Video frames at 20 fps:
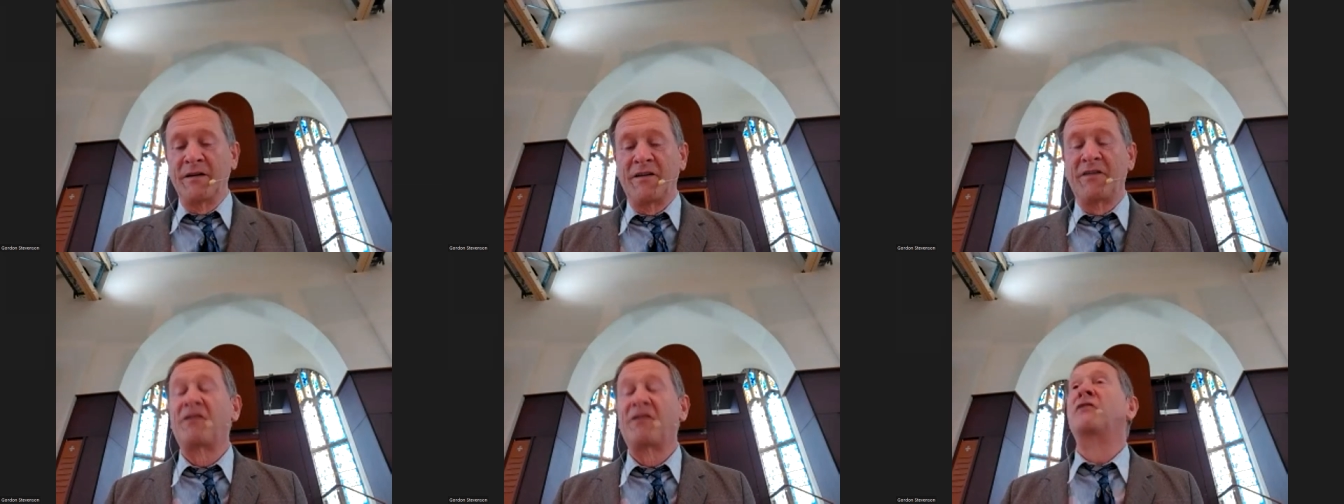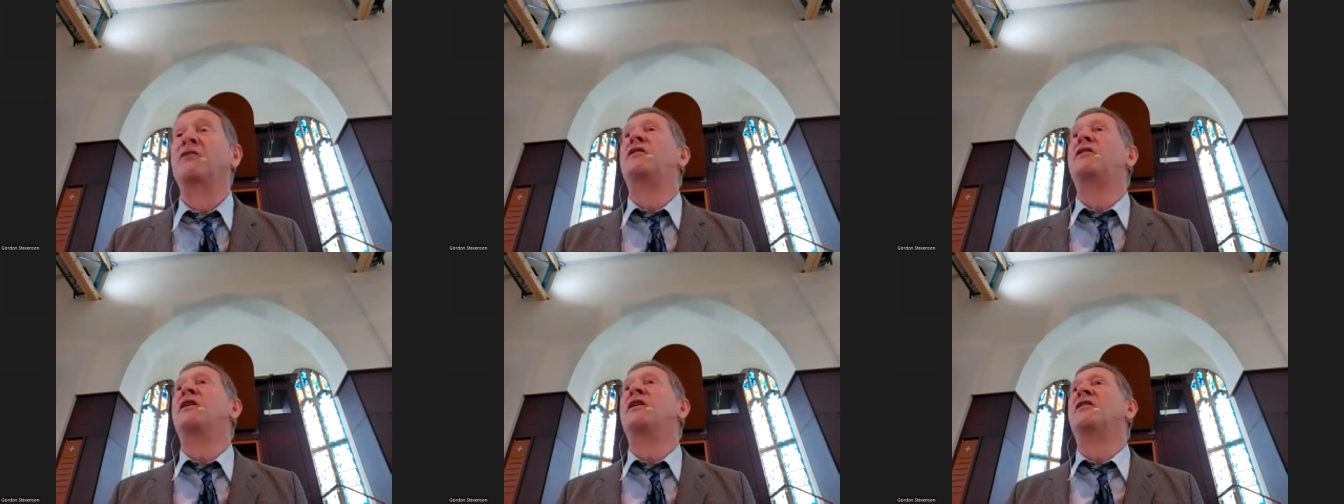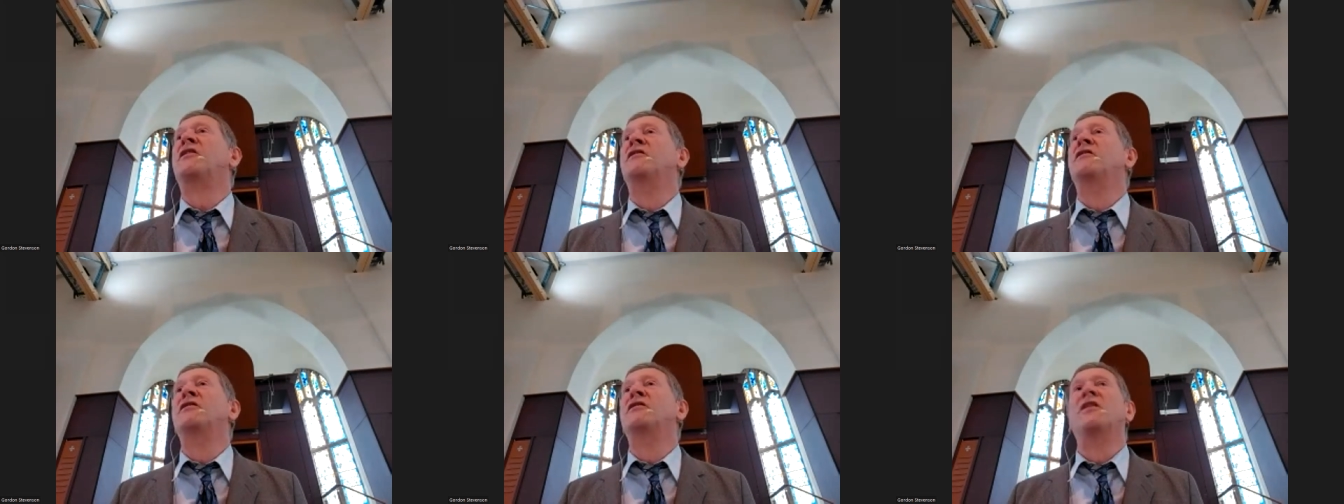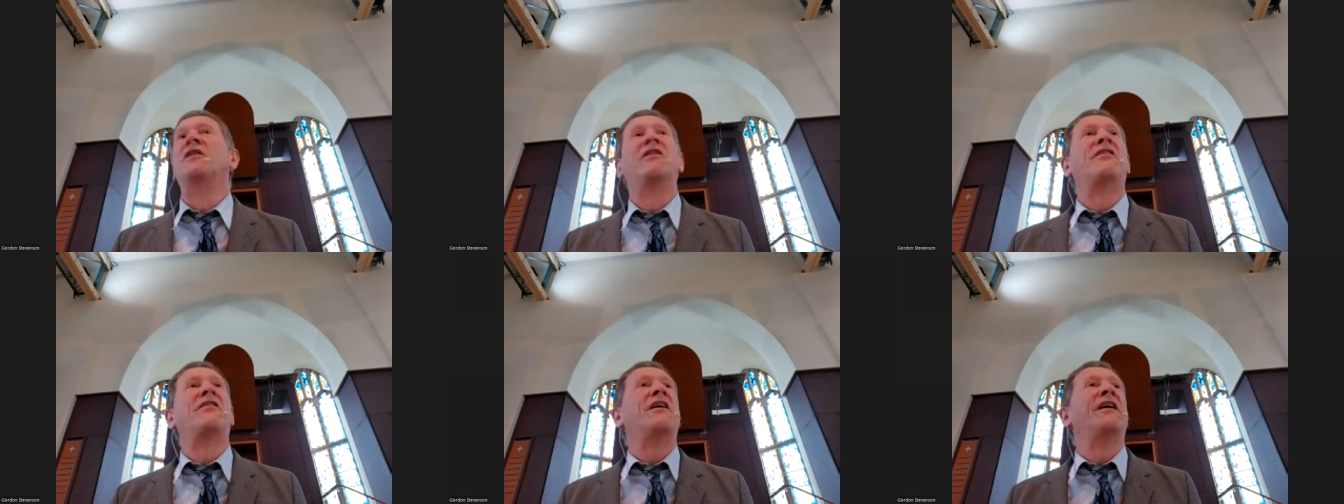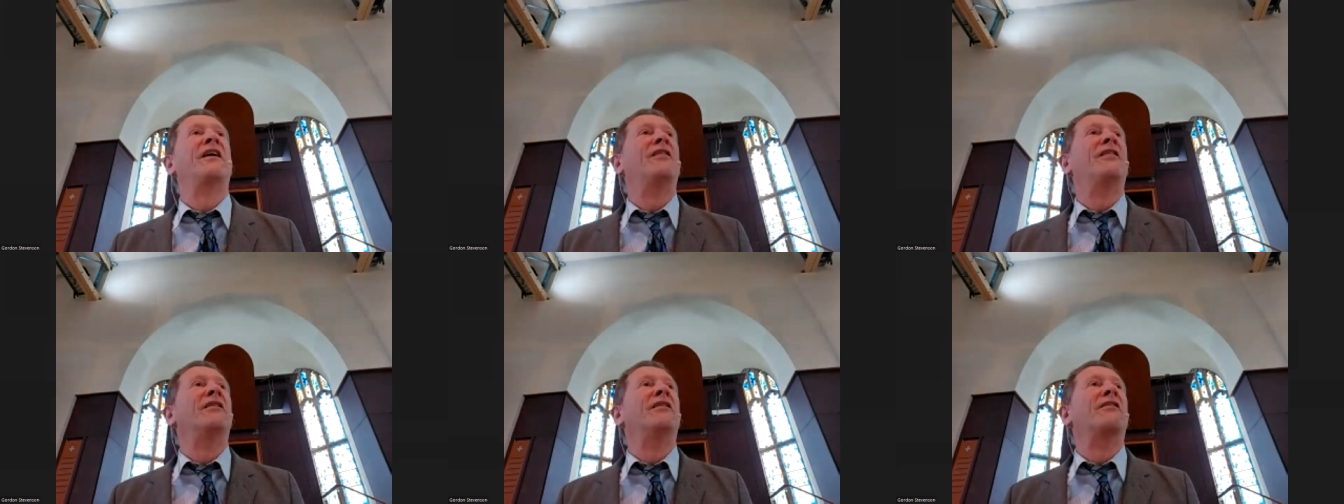sufficient for the
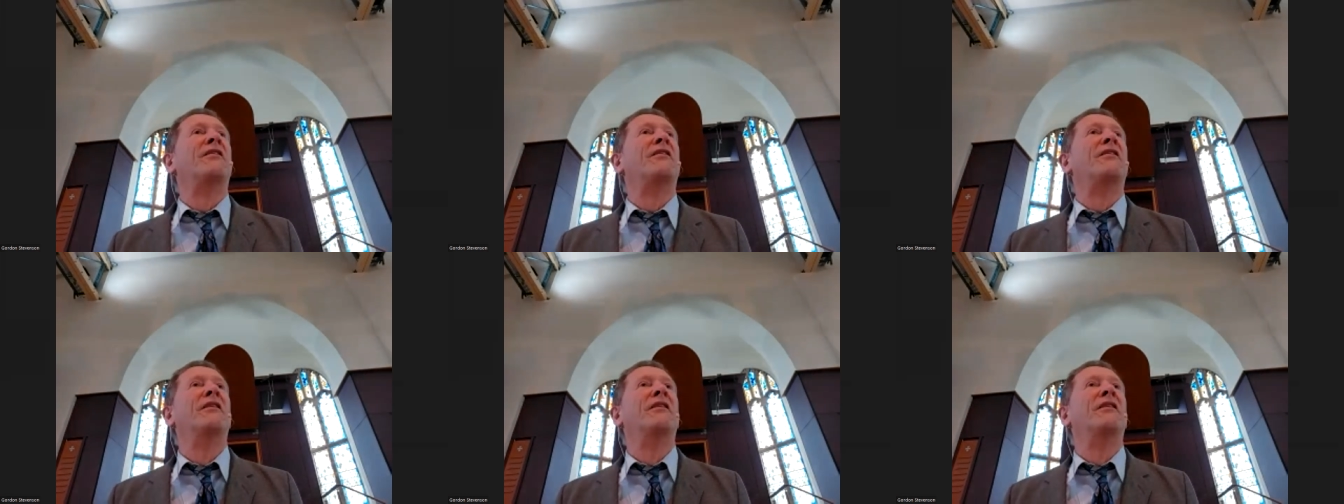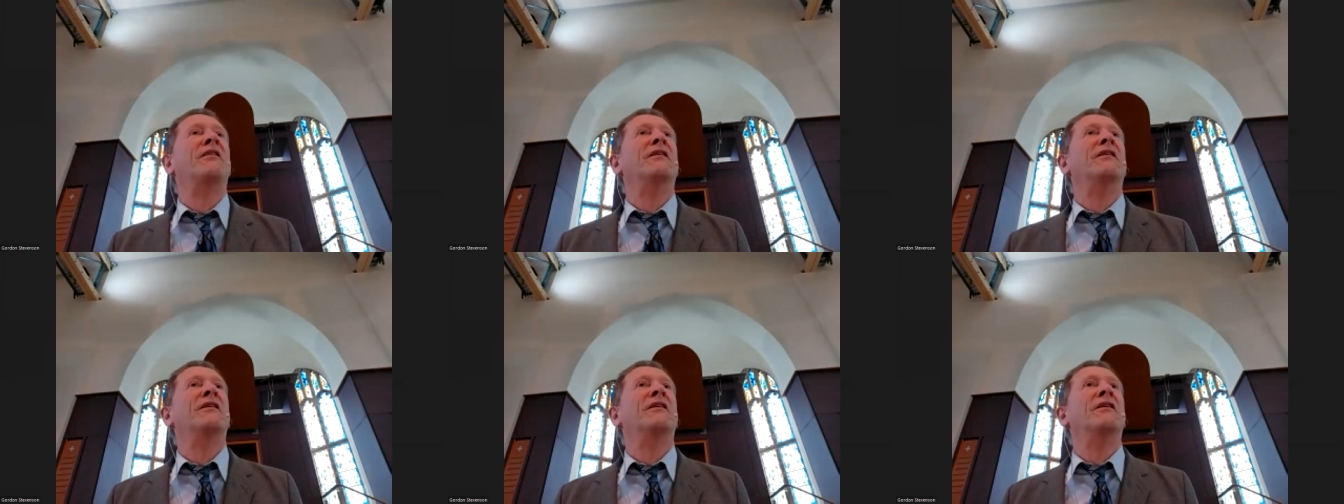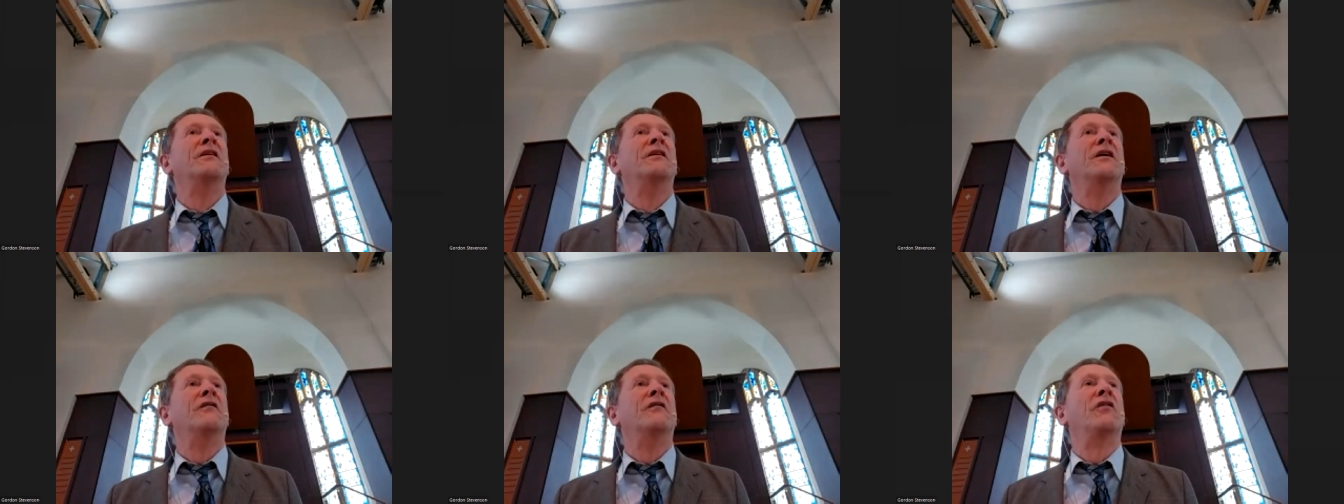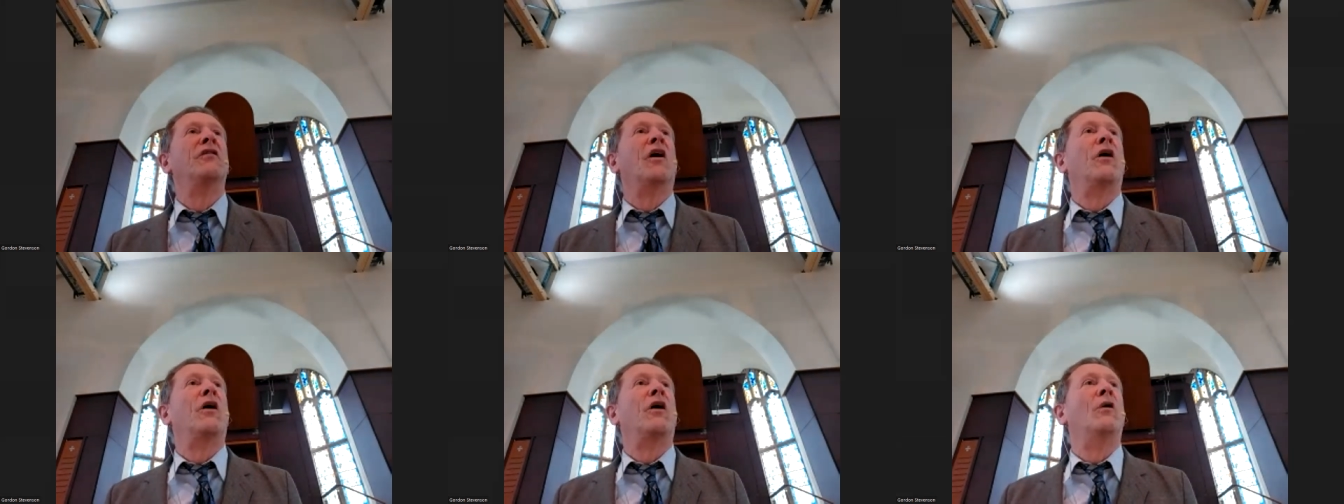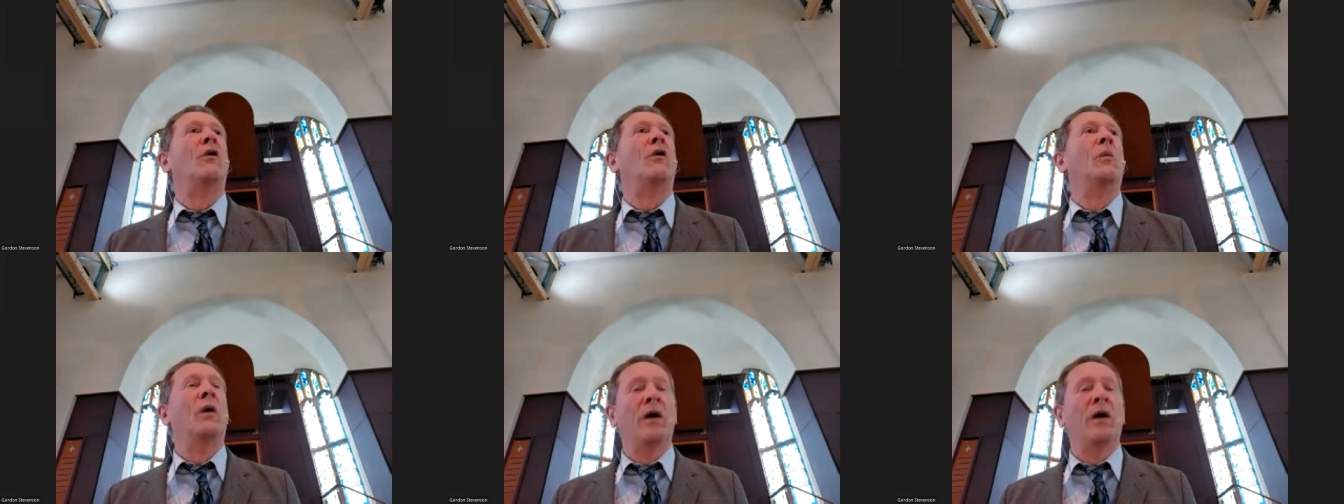sins of the
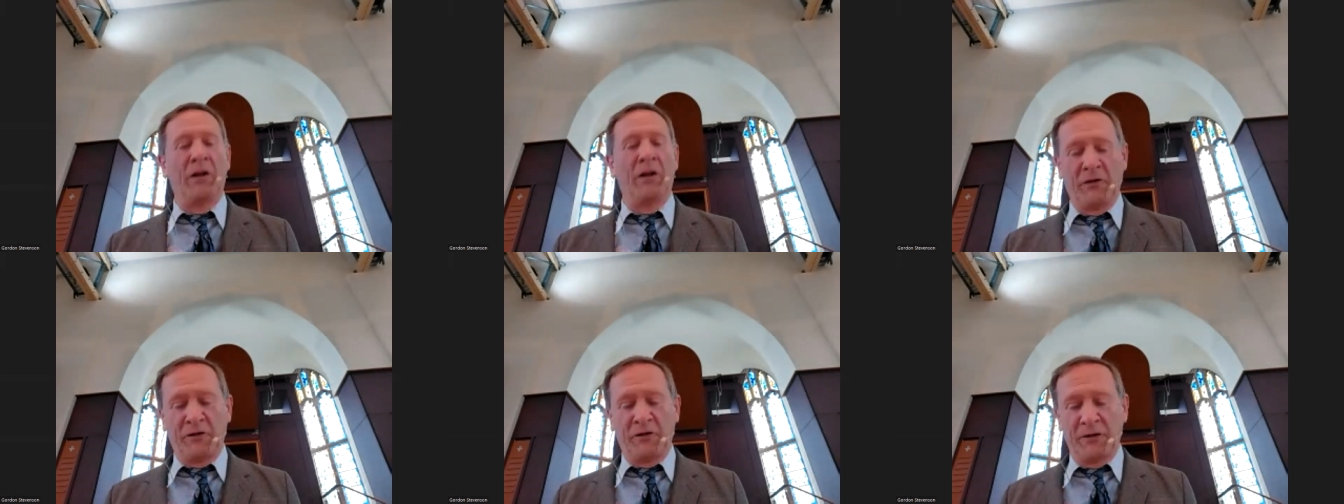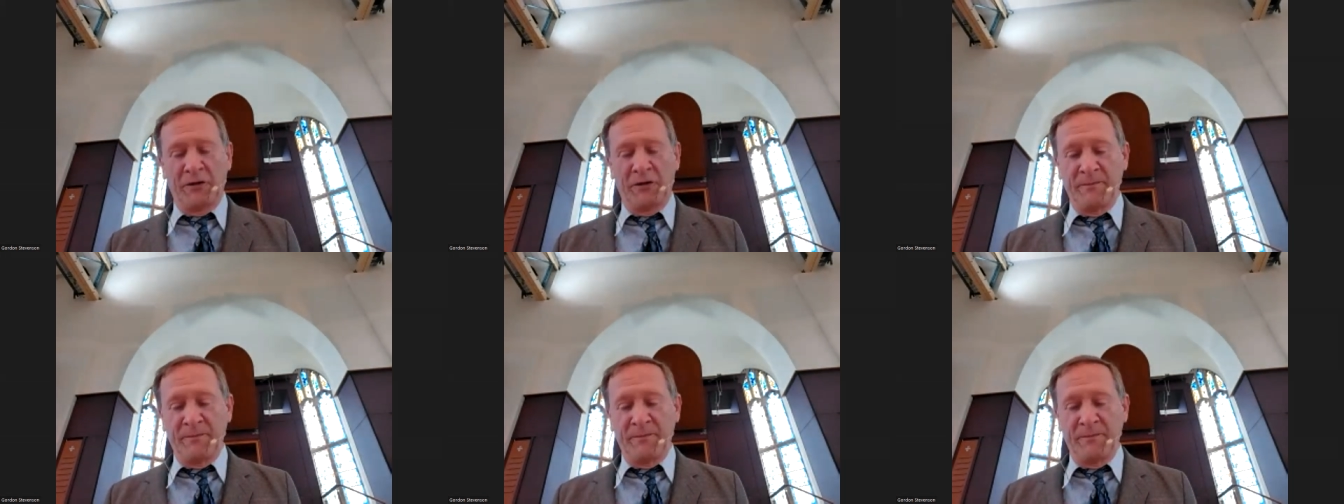whole world.